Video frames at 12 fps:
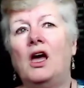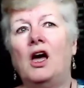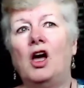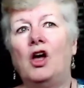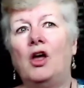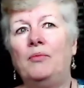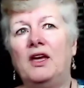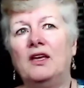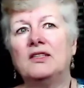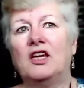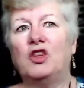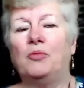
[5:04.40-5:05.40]

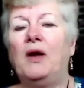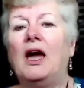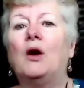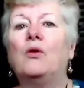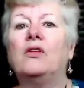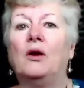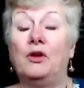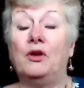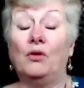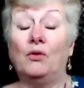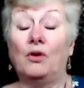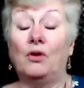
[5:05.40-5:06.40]
amazed at the power that
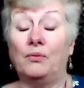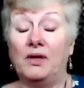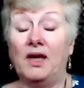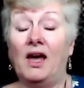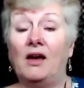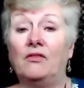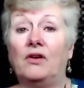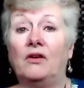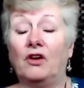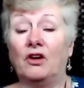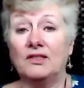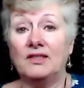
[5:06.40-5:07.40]
we have of
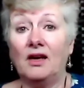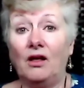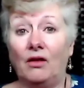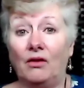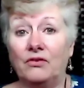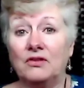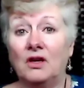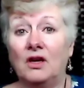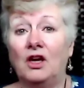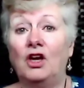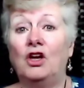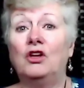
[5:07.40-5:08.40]
ourselves
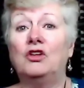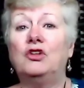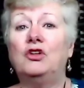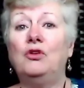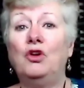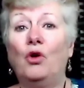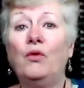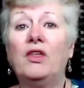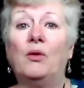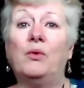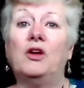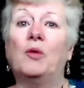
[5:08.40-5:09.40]
to know
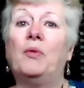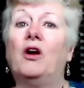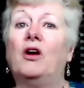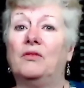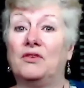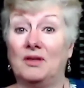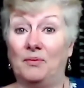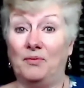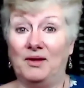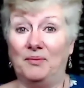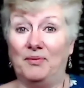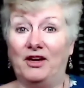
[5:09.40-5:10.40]
that we are part of
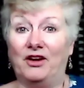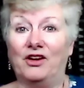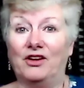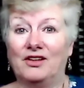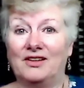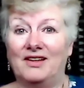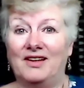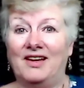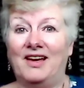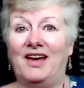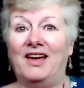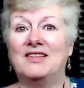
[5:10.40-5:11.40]
something bigger.
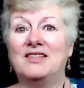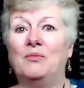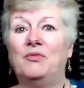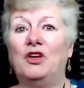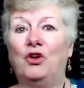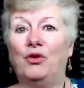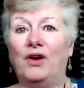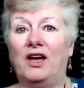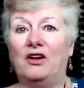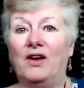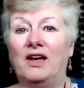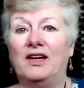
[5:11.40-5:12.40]
and something
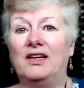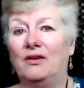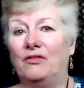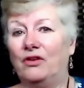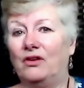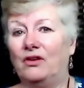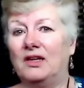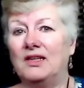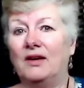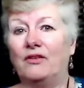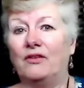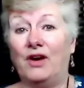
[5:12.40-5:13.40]
greater, and it
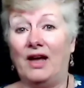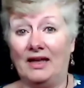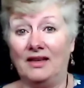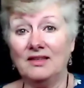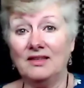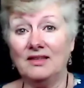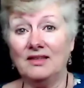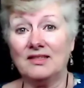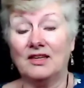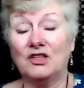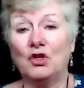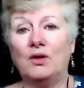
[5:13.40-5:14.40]
never ends.
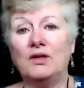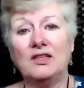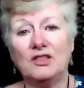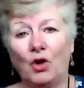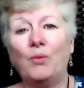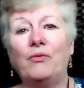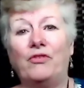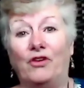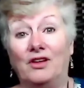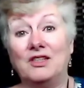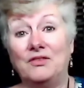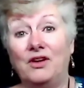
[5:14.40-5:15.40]
So it's hopeful.
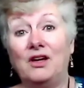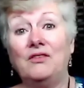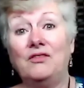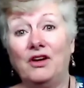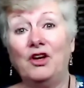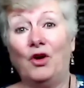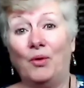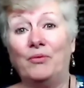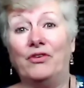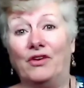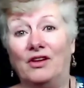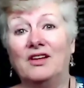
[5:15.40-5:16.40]
It's very, very
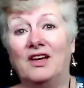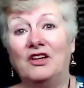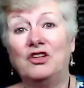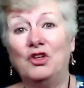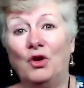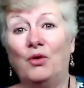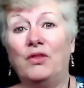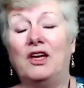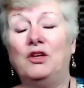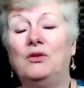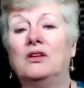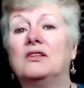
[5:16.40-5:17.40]
hopeful to know that you
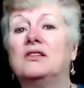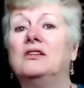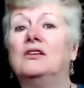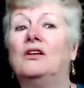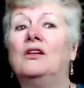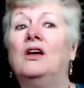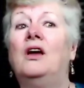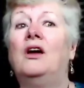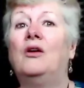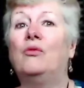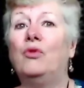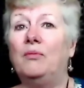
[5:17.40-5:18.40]
can still
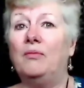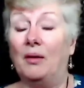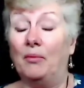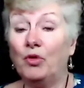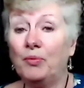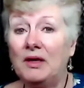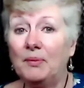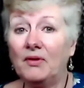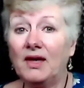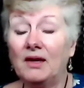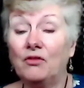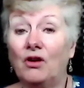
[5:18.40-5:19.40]
remember people that
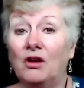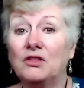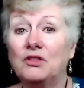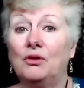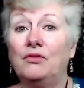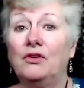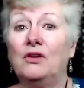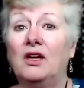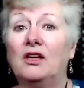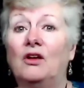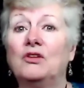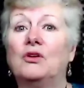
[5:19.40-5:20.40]
have crossed over, and
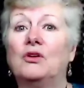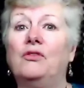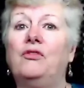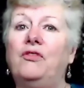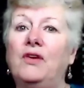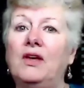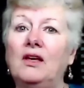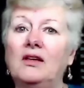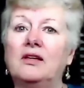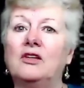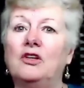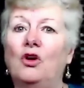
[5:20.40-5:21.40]
also feel
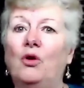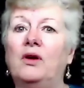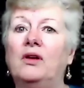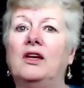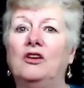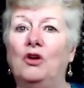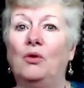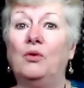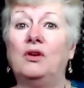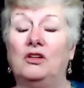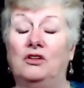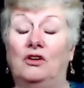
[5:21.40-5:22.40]
it, know it, and know
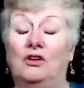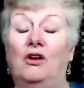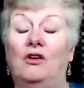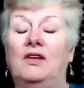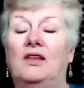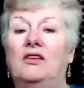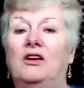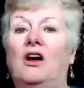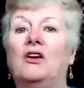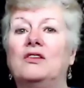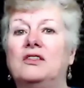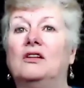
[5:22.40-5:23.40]
it in your heart that they
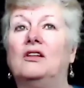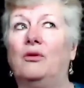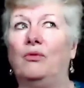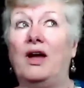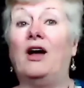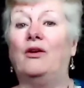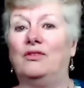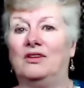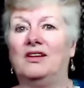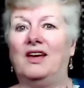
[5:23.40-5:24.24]
are still around.